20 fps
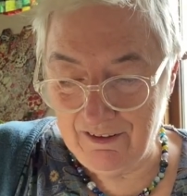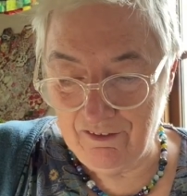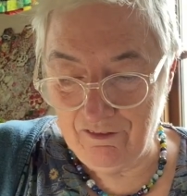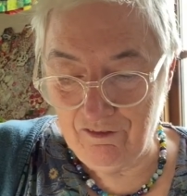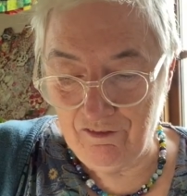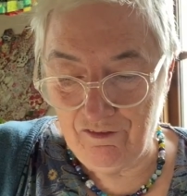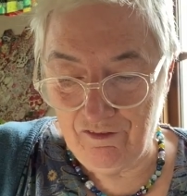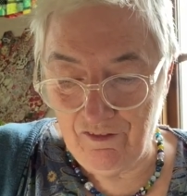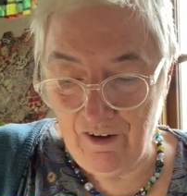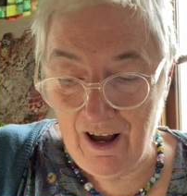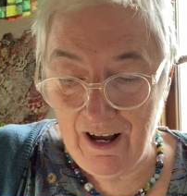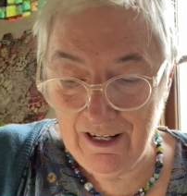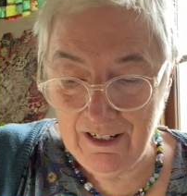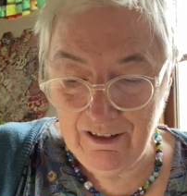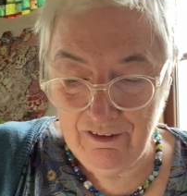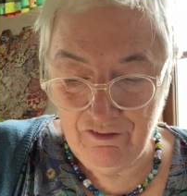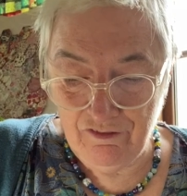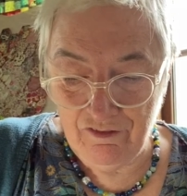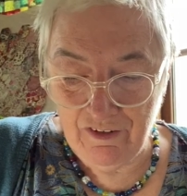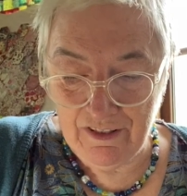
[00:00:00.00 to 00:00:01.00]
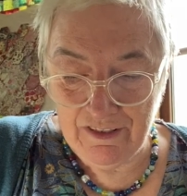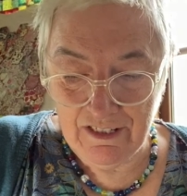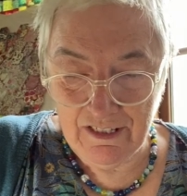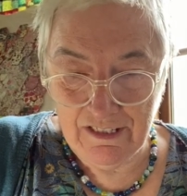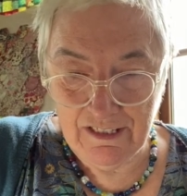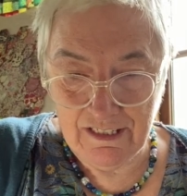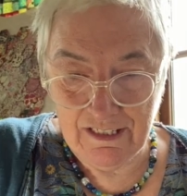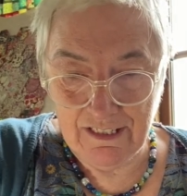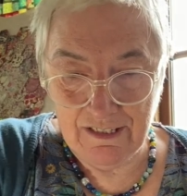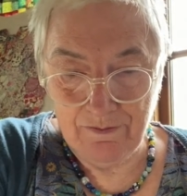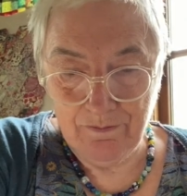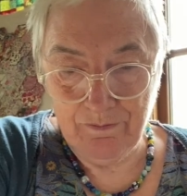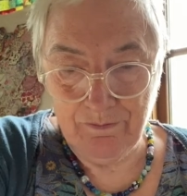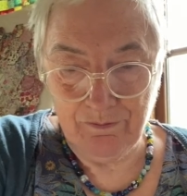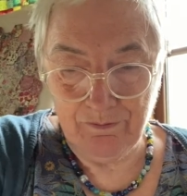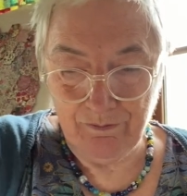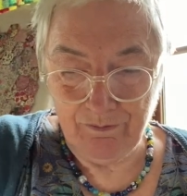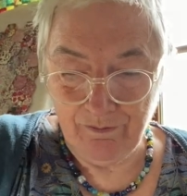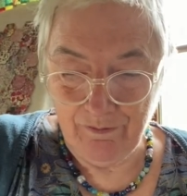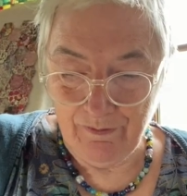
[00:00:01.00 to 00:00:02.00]
five feathers,
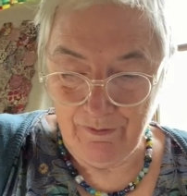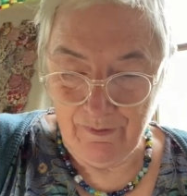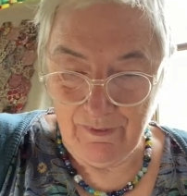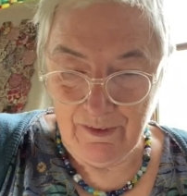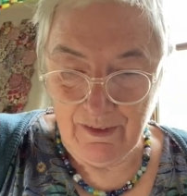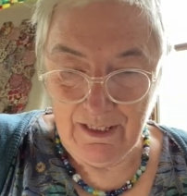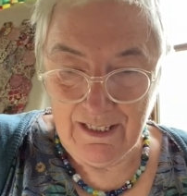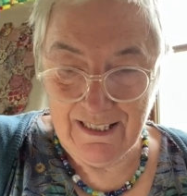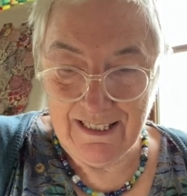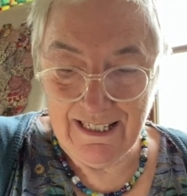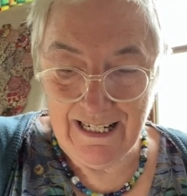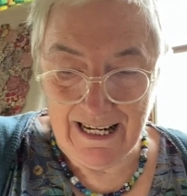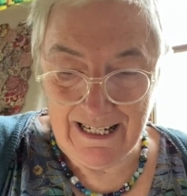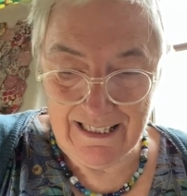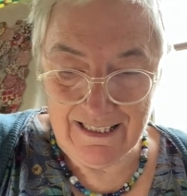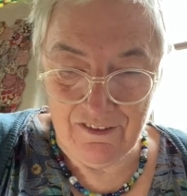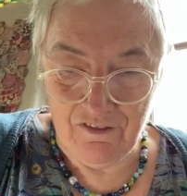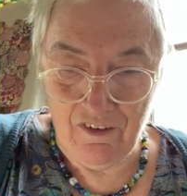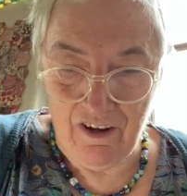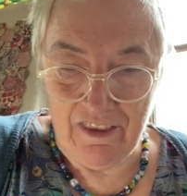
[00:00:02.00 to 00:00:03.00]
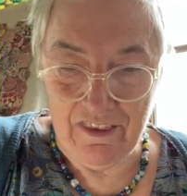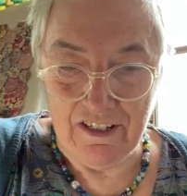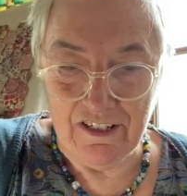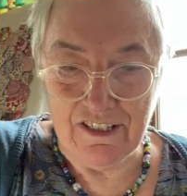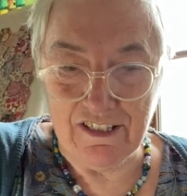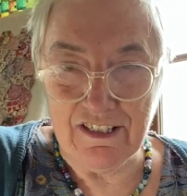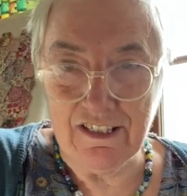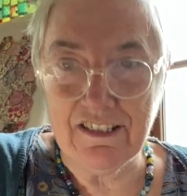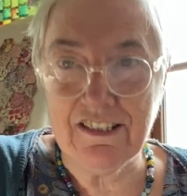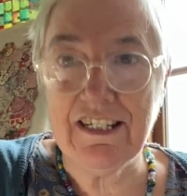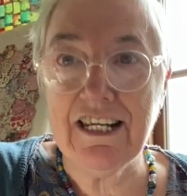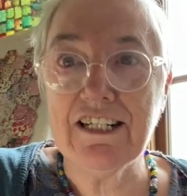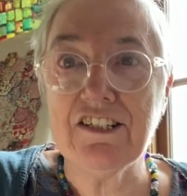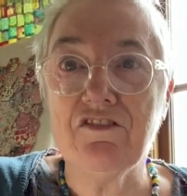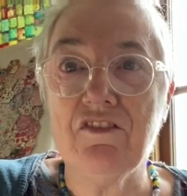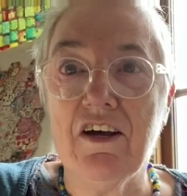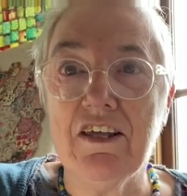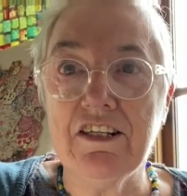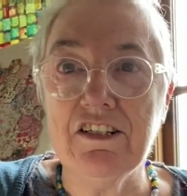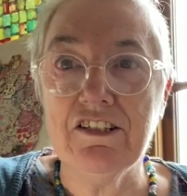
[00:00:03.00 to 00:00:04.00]
six feathers, six
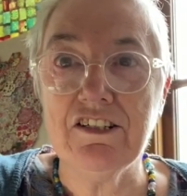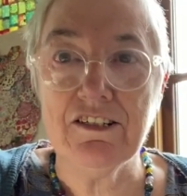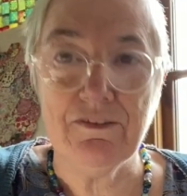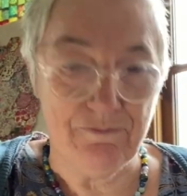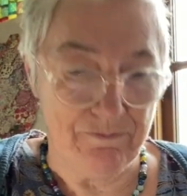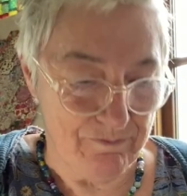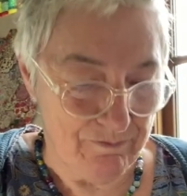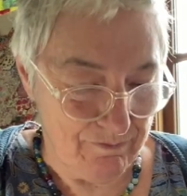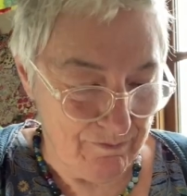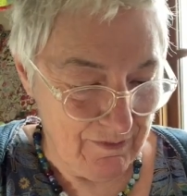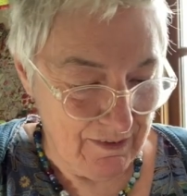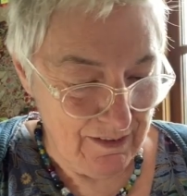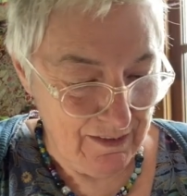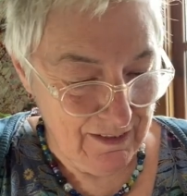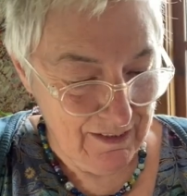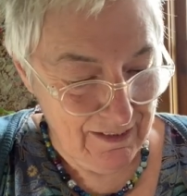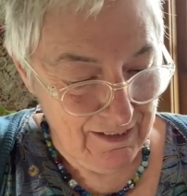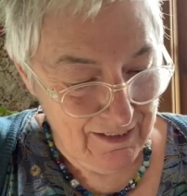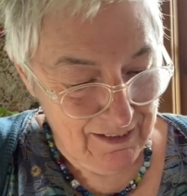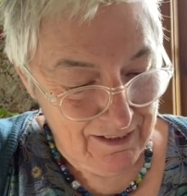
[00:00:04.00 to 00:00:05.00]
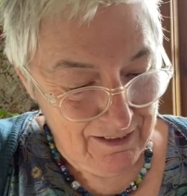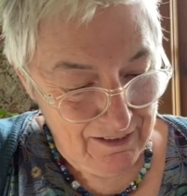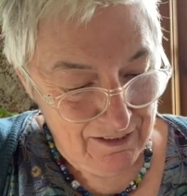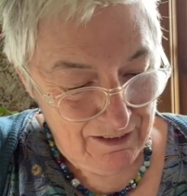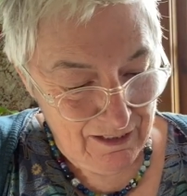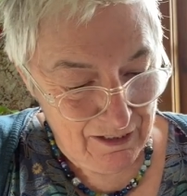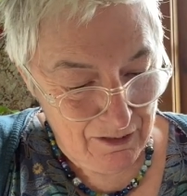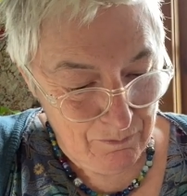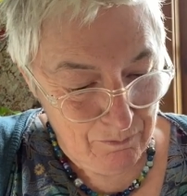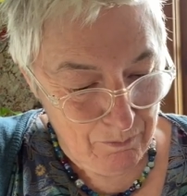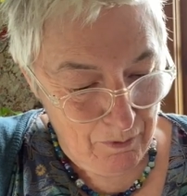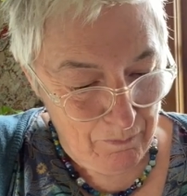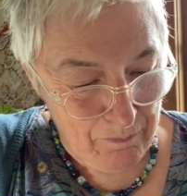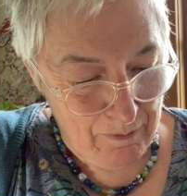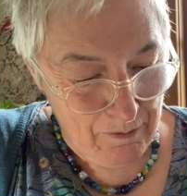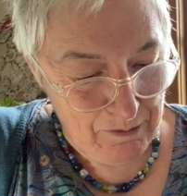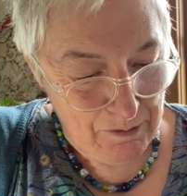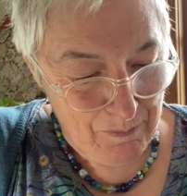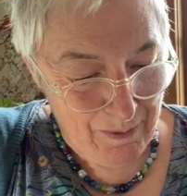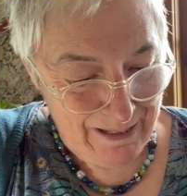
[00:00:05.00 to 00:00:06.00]
feathers. I can pop
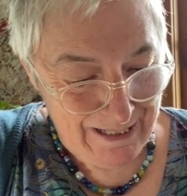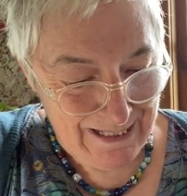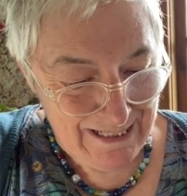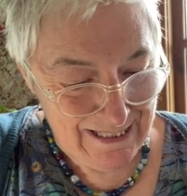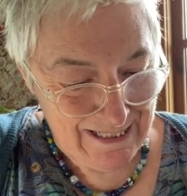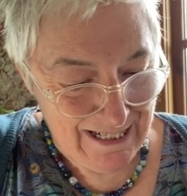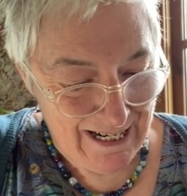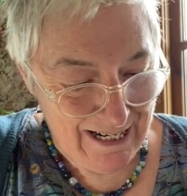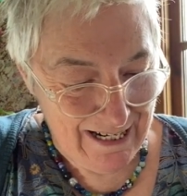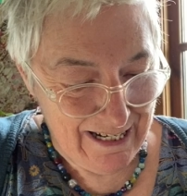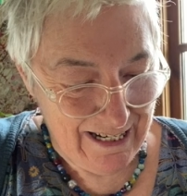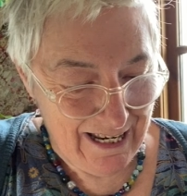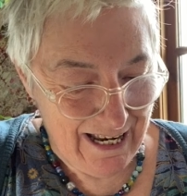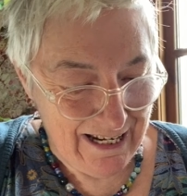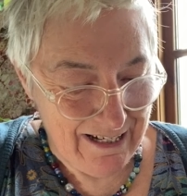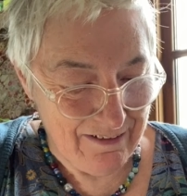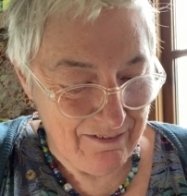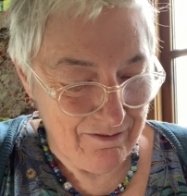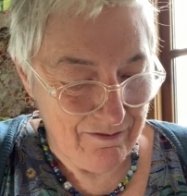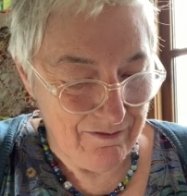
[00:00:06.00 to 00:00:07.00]
those back inside again.